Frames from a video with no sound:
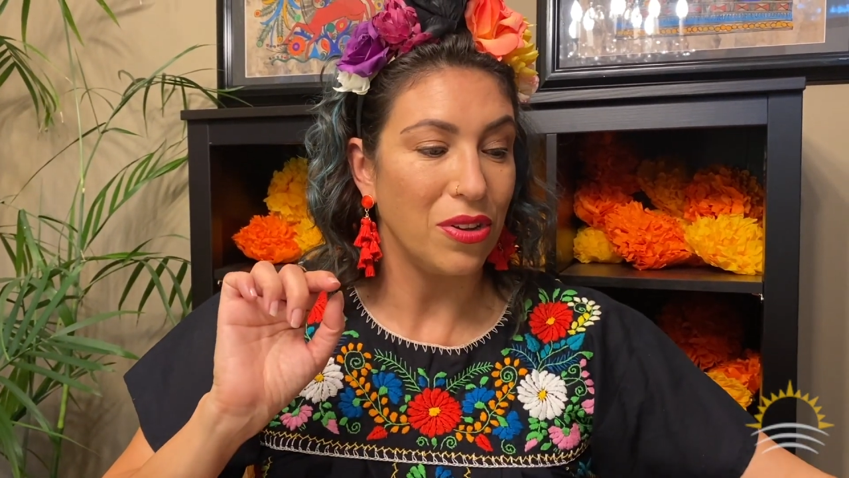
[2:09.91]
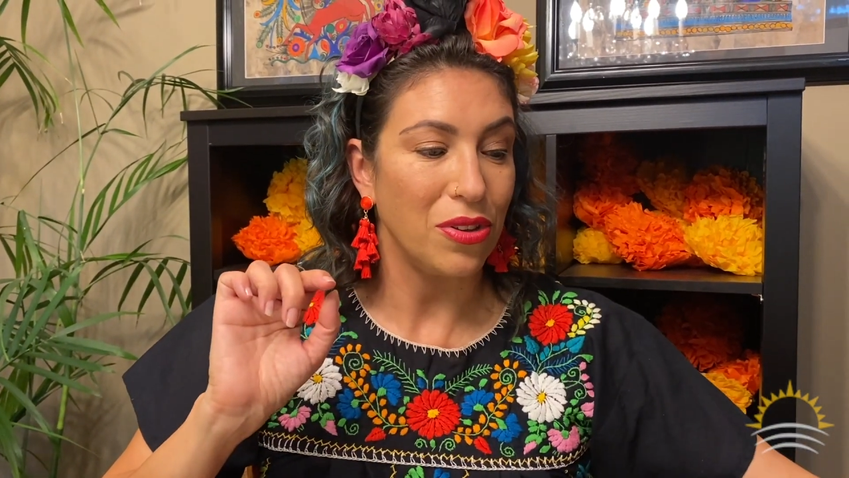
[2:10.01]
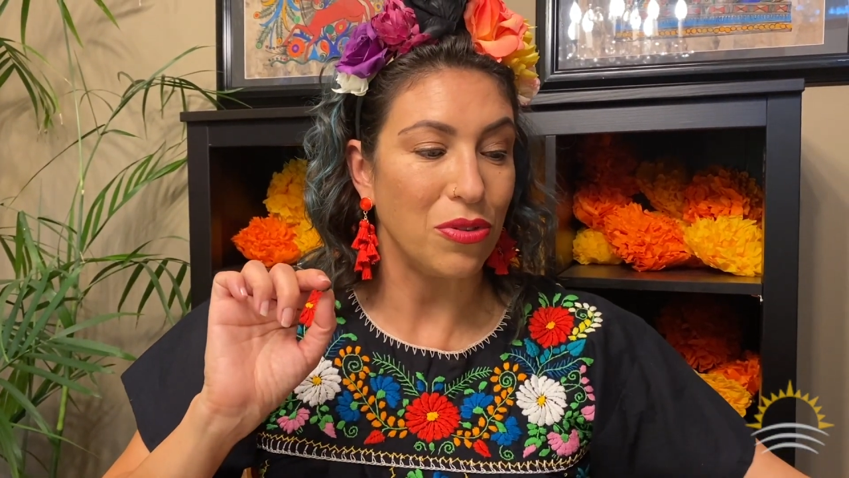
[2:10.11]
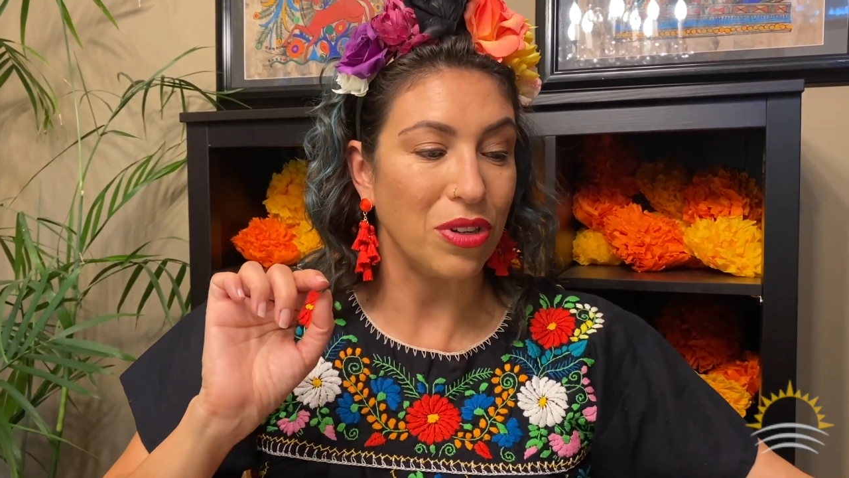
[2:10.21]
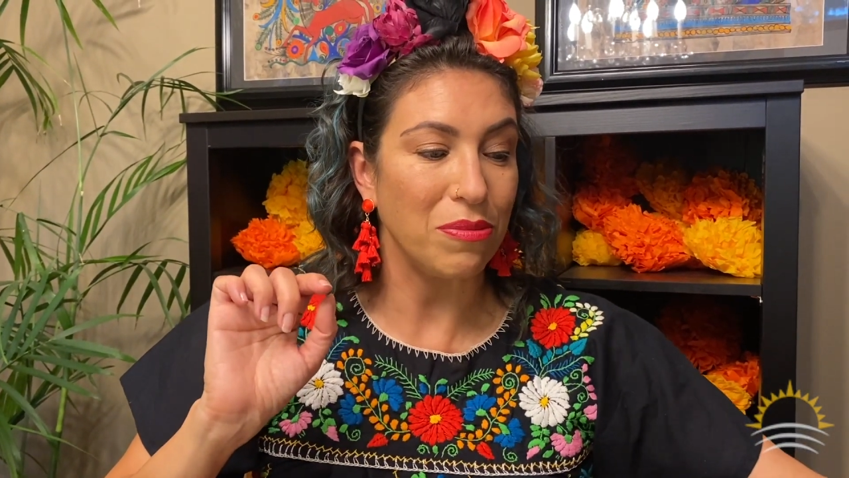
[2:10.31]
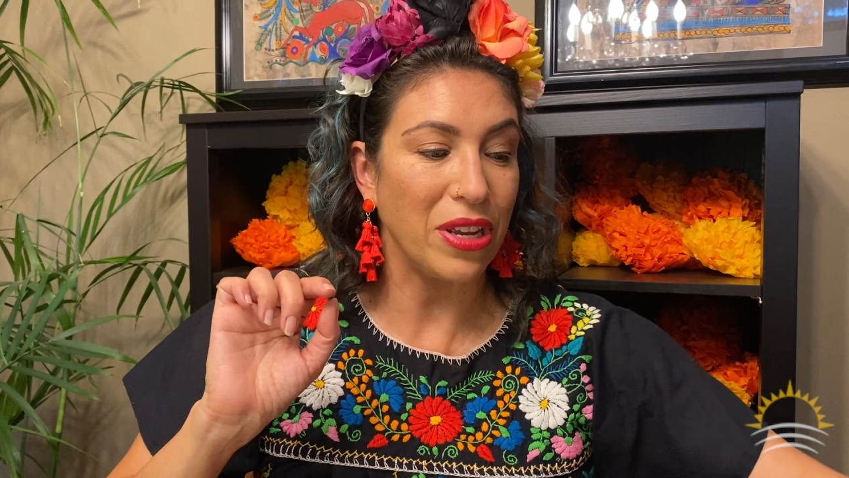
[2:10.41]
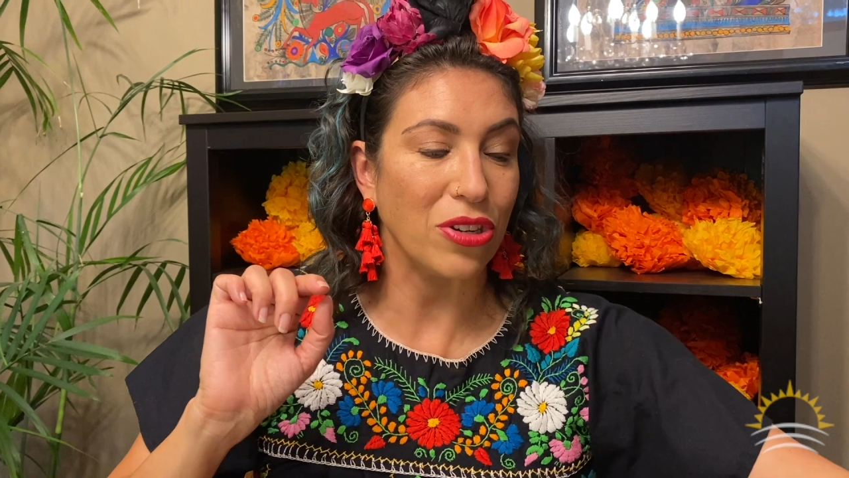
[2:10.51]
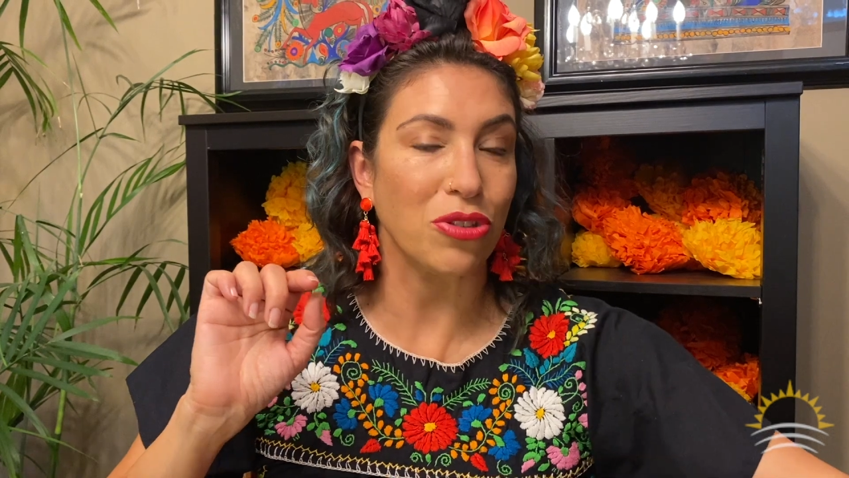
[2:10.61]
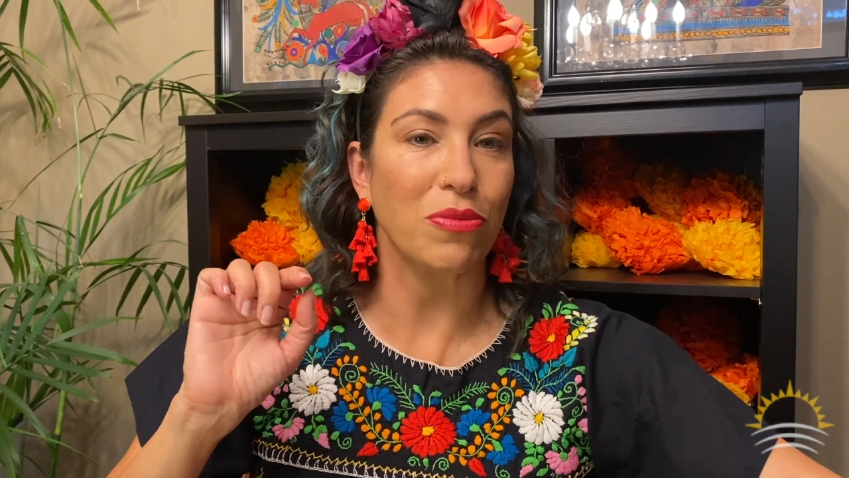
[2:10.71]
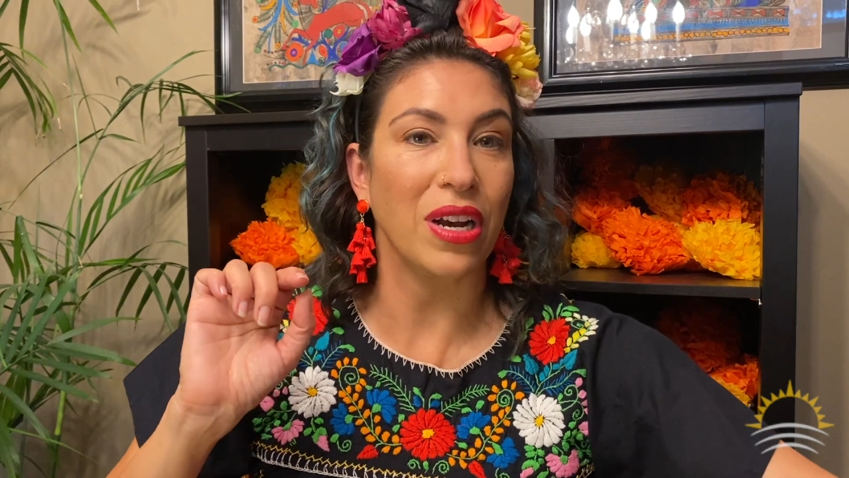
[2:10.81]
you can make
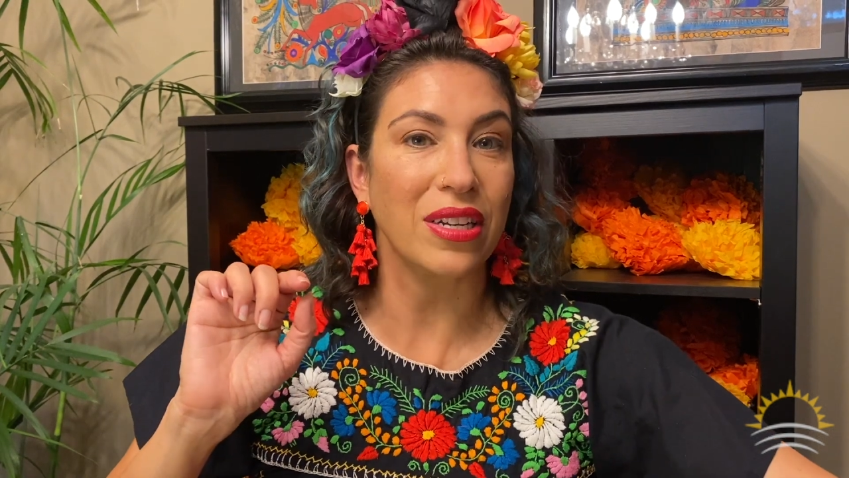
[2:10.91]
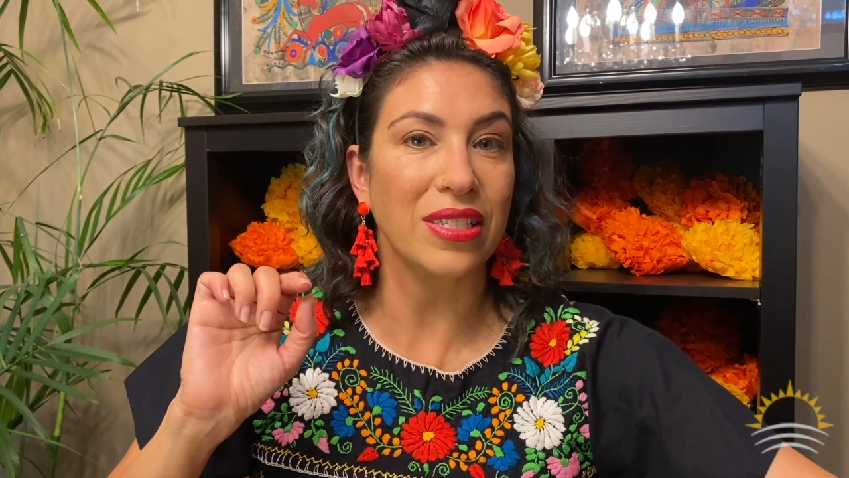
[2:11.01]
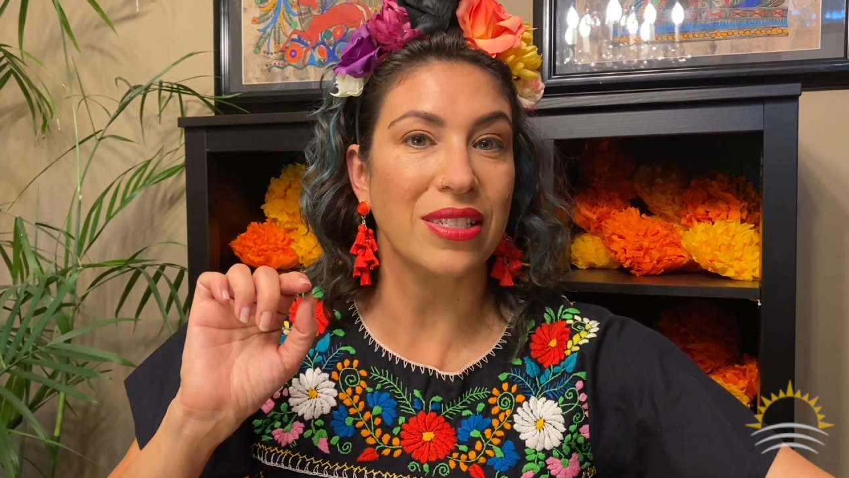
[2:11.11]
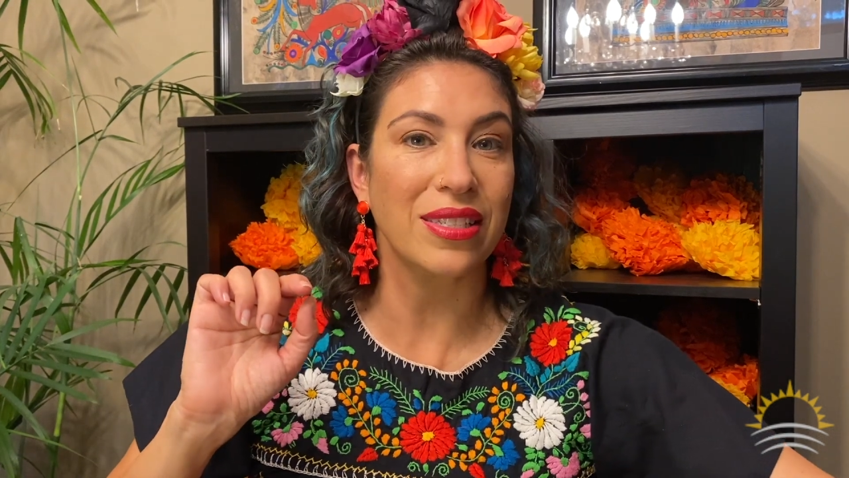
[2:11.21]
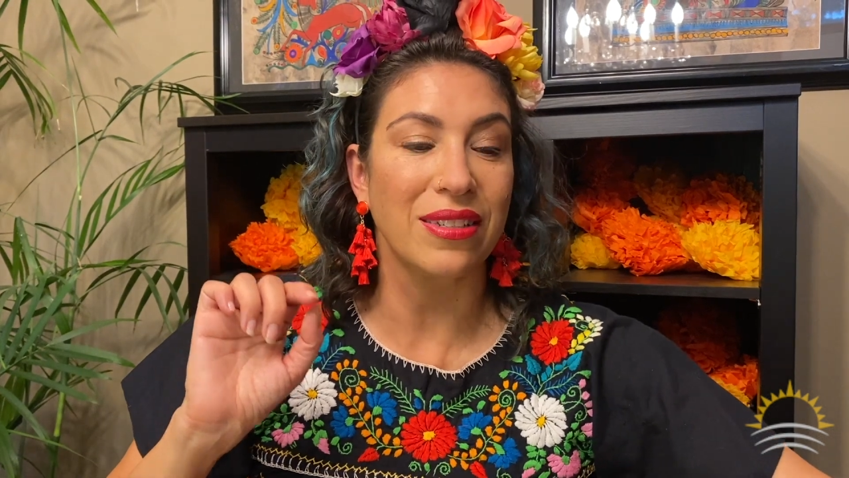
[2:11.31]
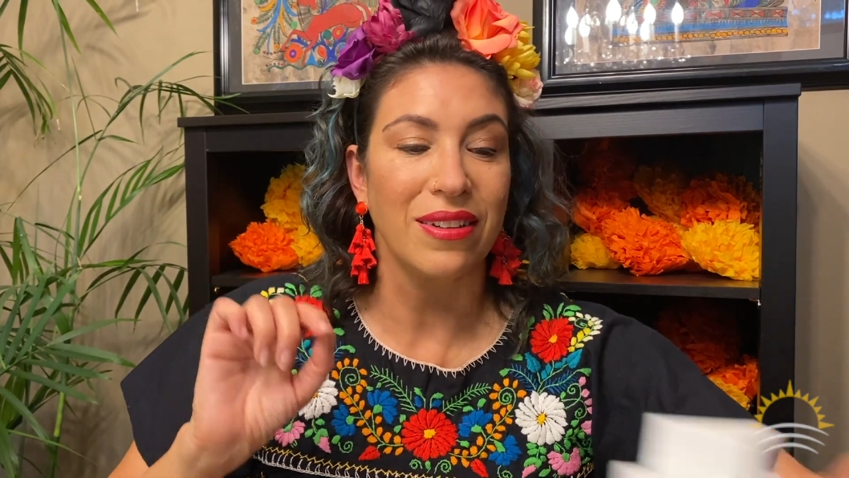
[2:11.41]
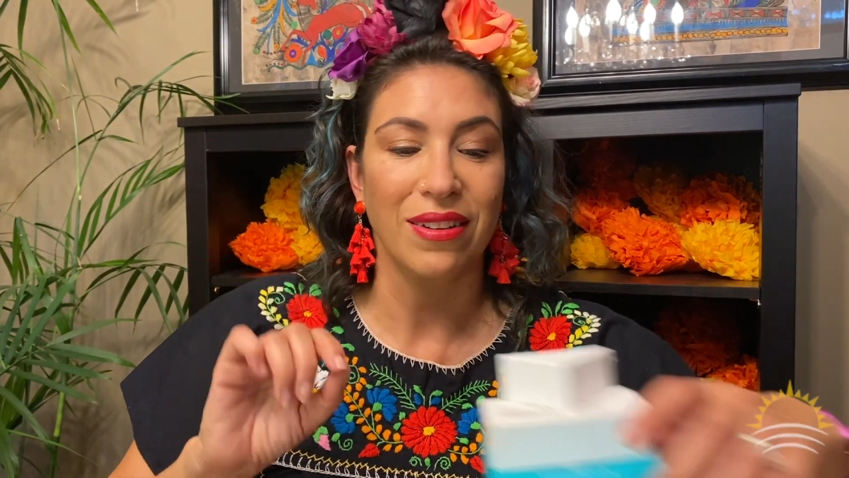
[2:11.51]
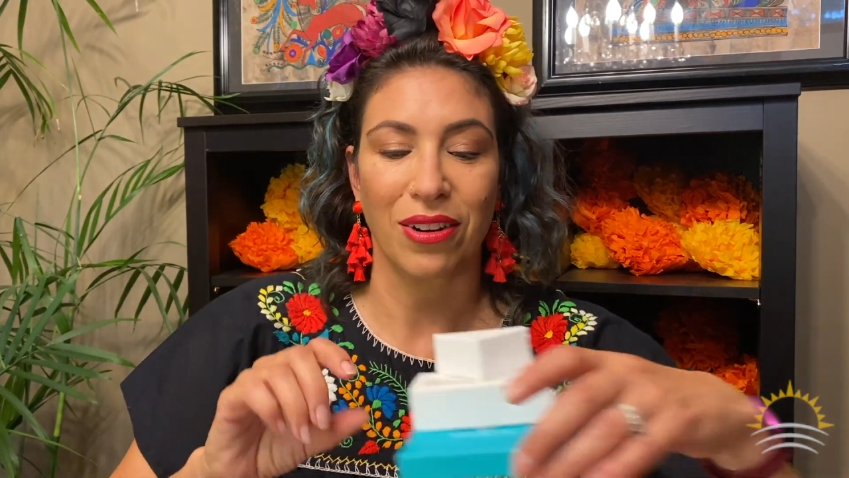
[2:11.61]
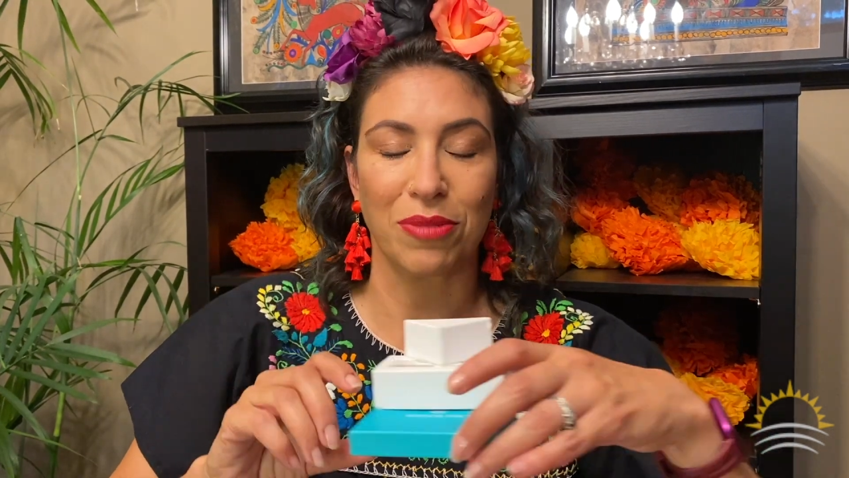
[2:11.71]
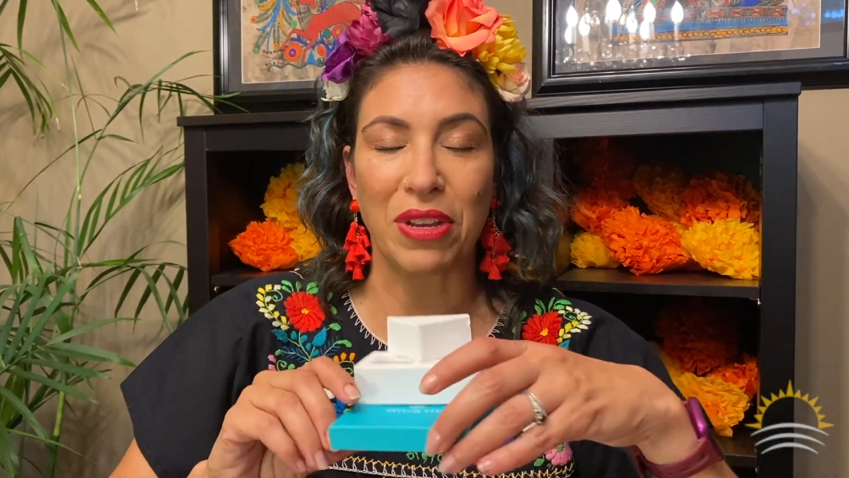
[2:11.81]
shoe boxes
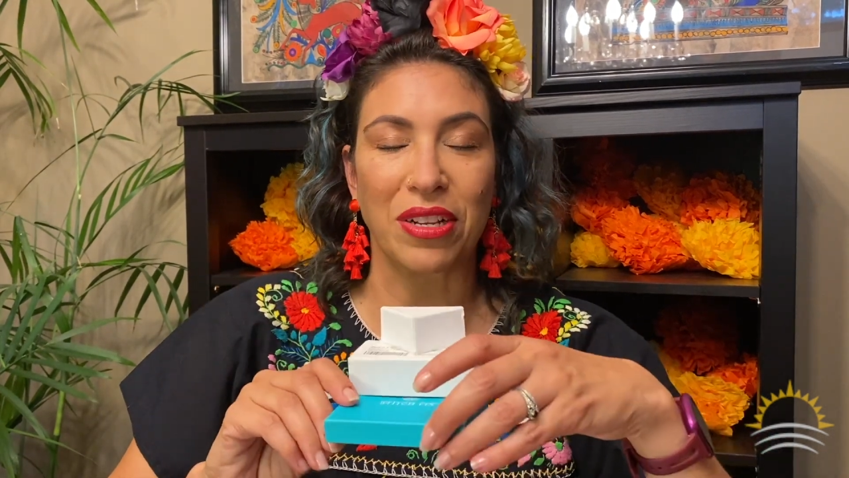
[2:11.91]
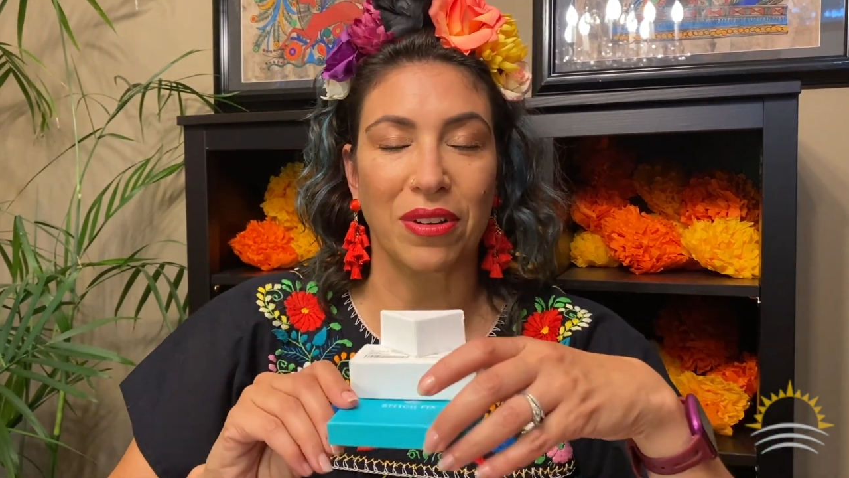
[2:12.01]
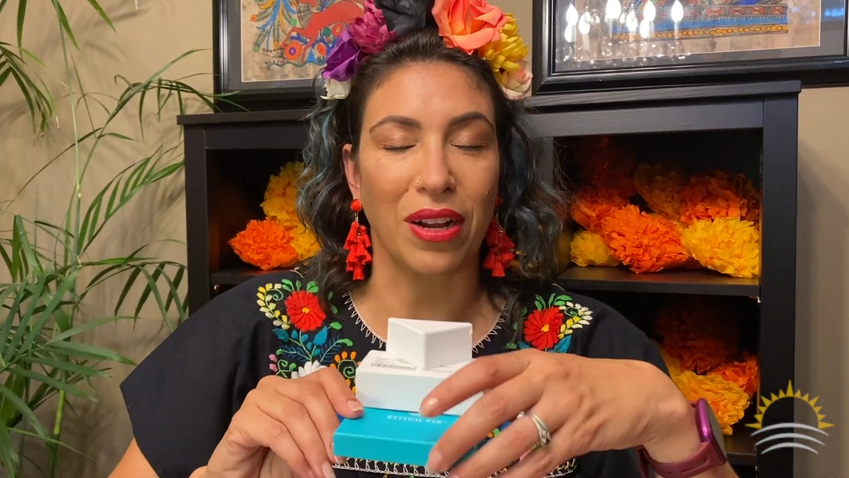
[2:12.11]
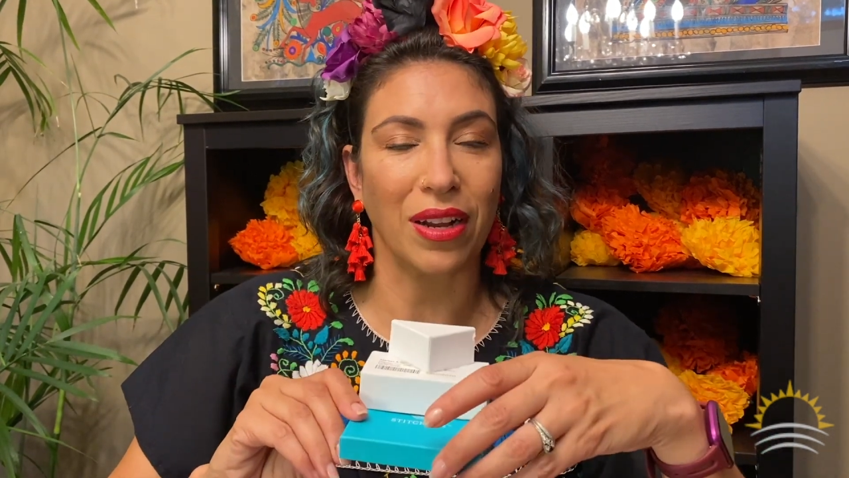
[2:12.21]
or make